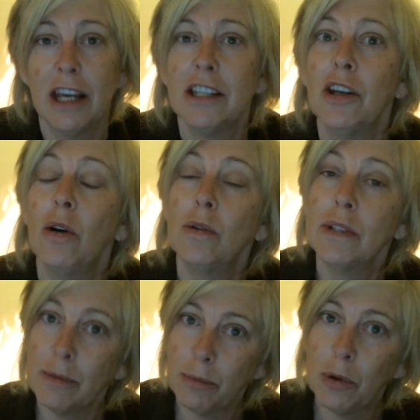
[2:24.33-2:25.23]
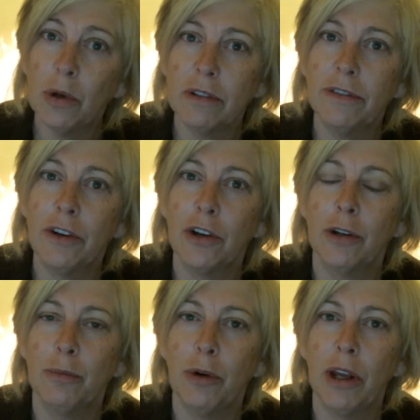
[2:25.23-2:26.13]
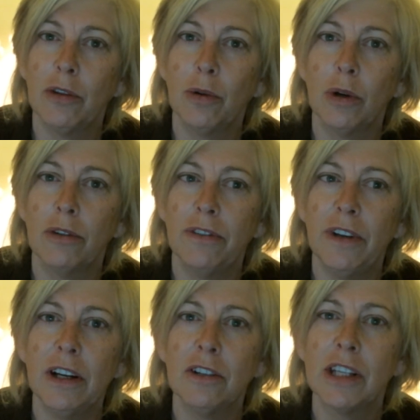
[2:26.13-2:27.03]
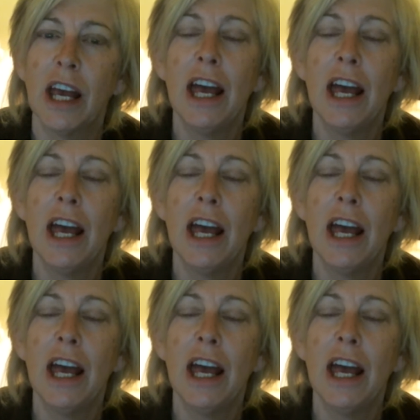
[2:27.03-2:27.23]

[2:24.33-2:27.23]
So it was important for her to break through her fears,